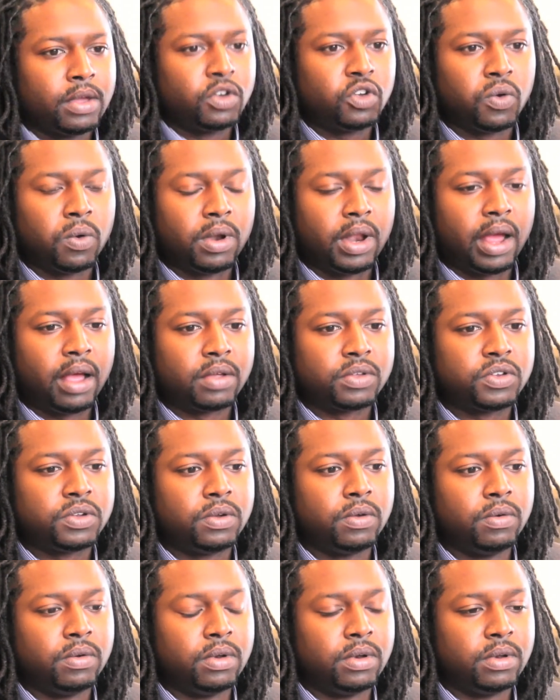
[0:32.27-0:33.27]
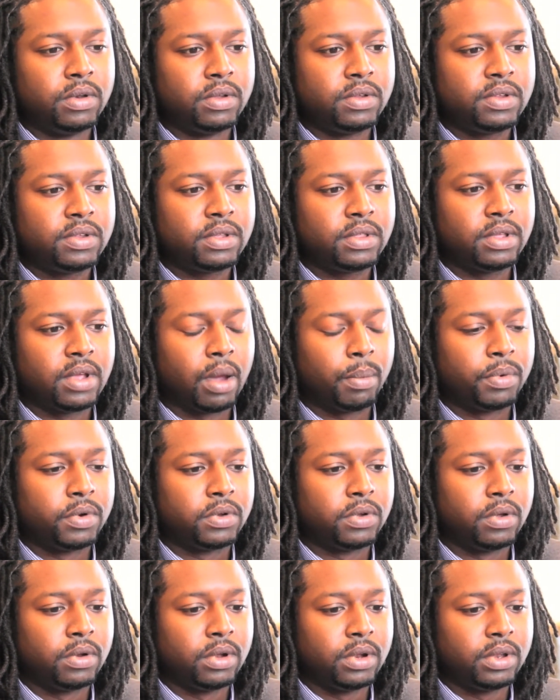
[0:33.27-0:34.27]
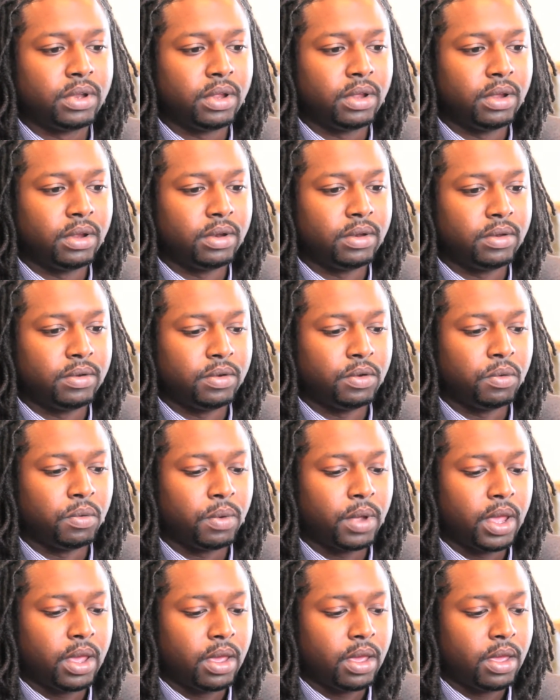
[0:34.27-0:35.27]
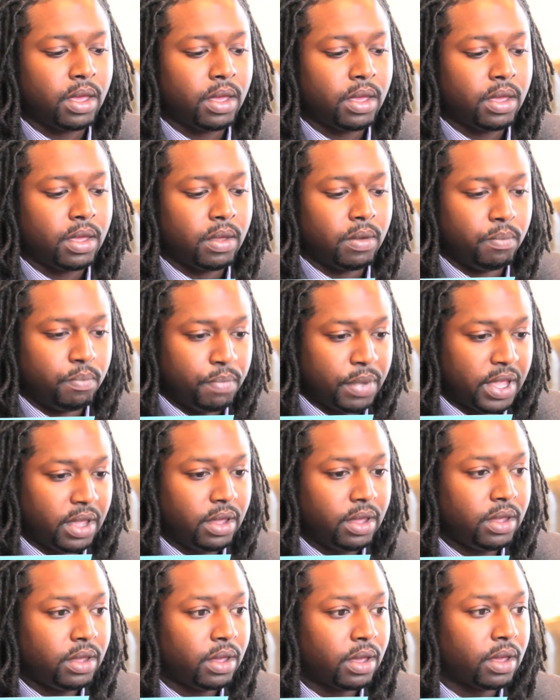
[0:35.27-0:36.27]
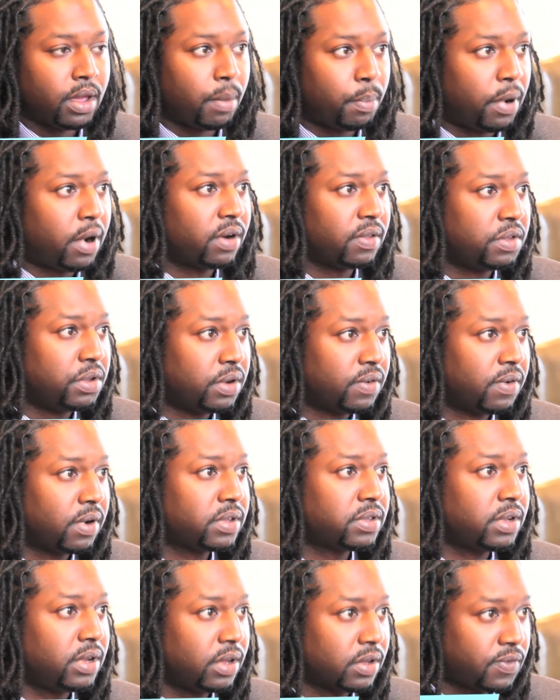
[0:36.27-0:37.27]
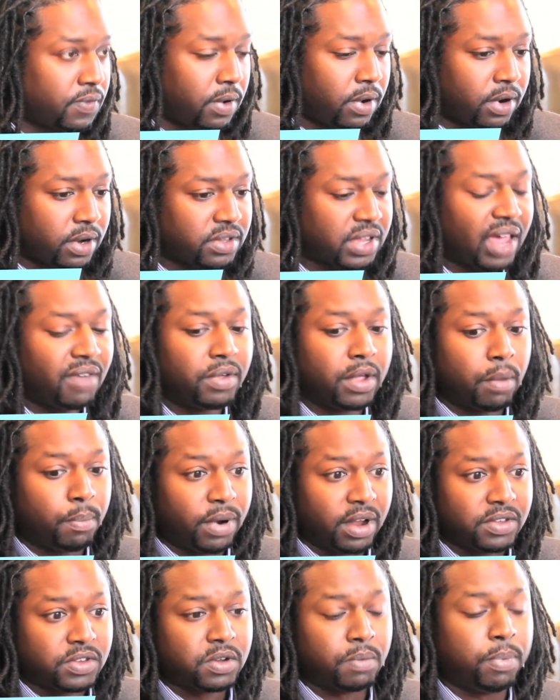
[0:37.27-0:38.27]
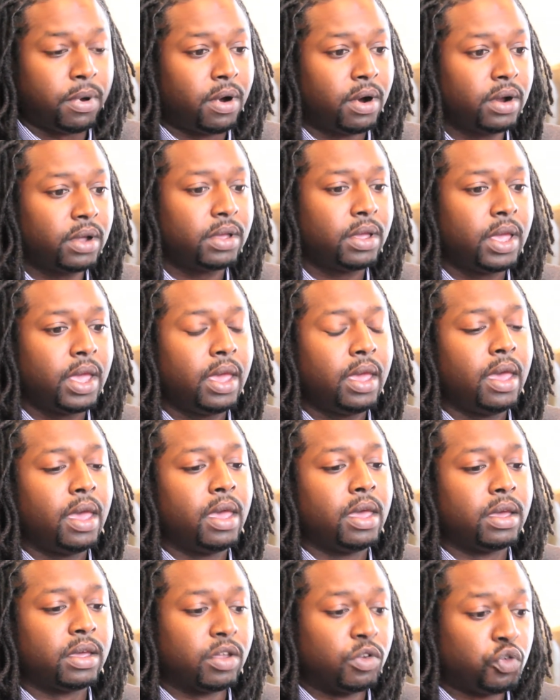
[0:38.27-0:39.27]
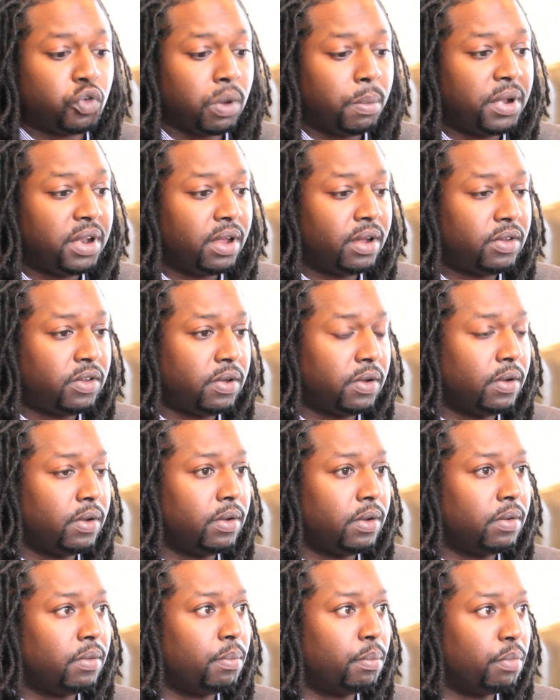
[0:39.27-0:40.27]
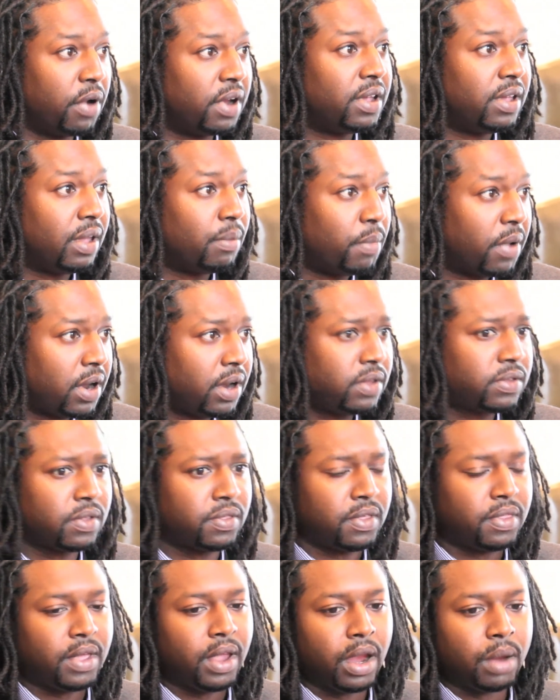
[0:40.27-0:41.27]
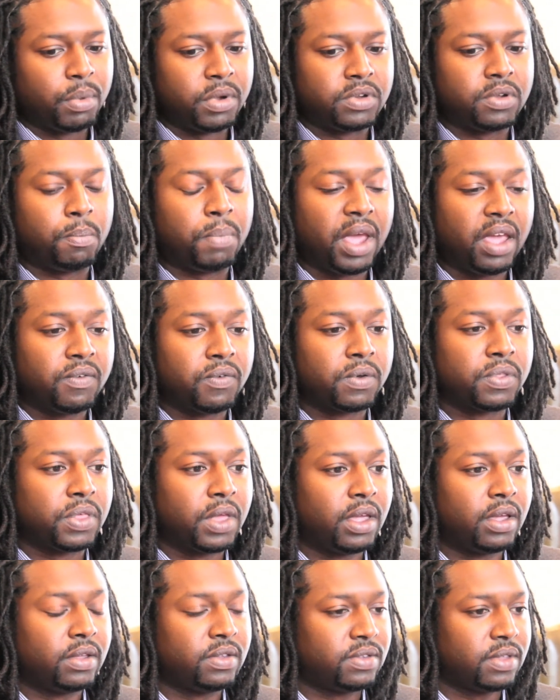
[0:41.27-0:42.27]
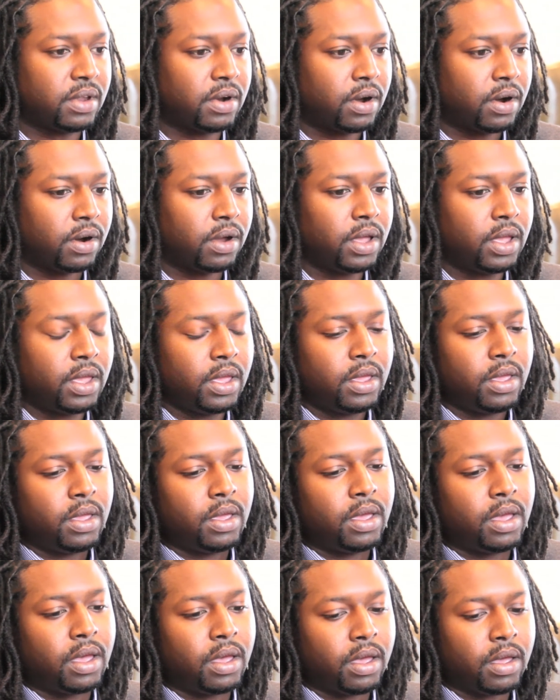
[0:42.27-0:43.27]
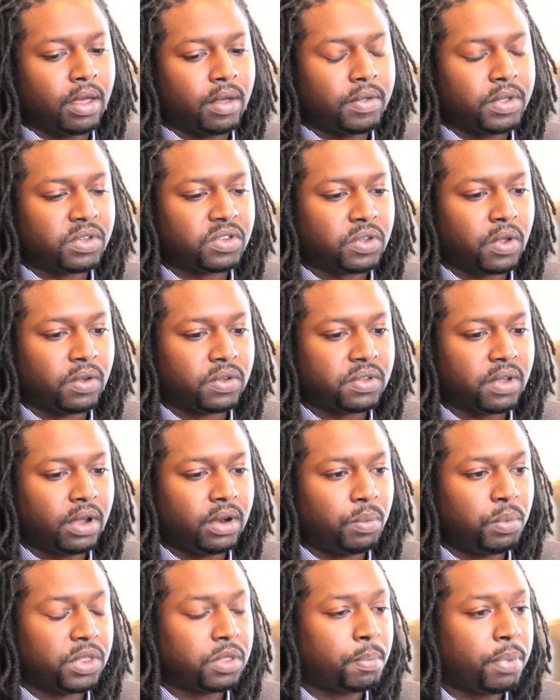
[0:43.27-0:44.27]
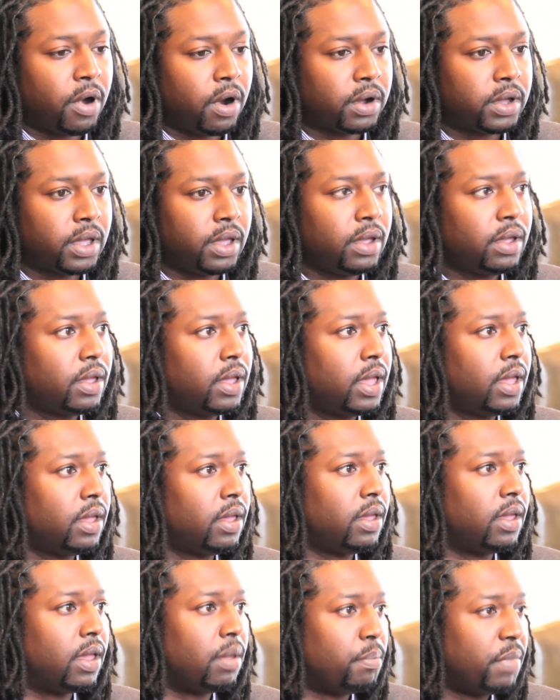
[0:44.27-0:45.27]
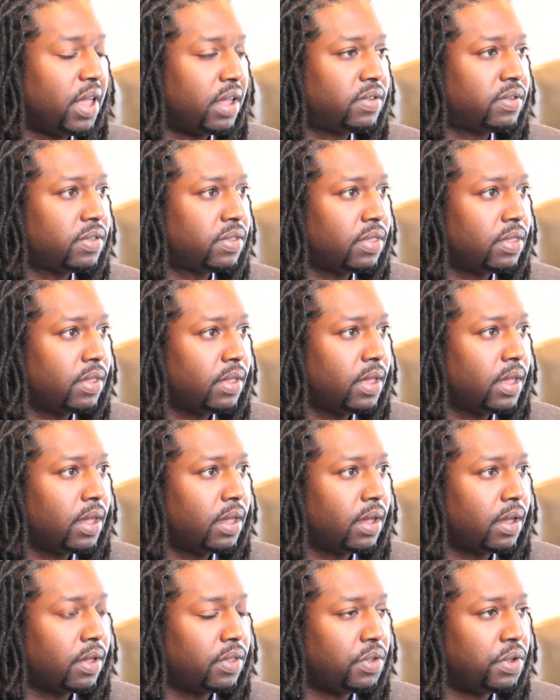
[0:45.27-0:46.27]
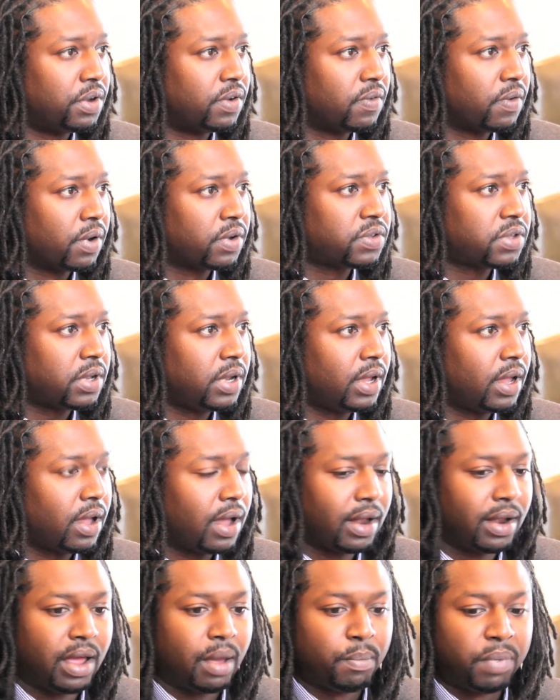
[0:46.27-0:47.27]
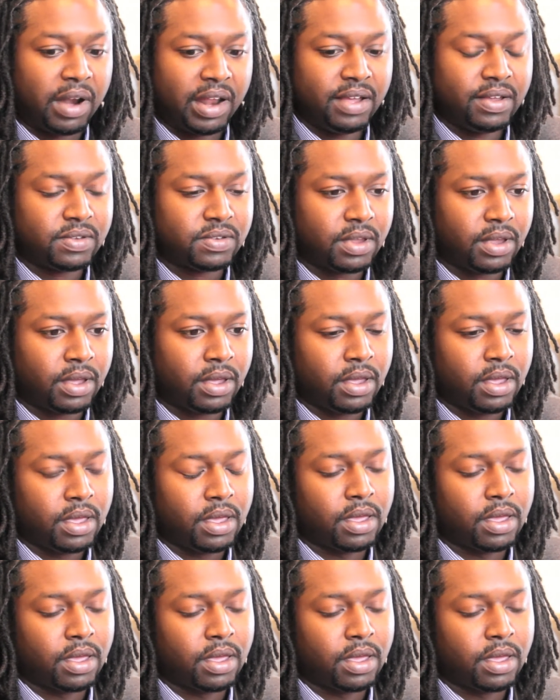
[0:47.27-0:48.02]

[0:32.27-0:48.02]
To allow students the opportunity to be a part of the university as far as having a place to park, contributing to bringing money so that they're able to pay for things that are associated with parking. It makes the university a lot pleasing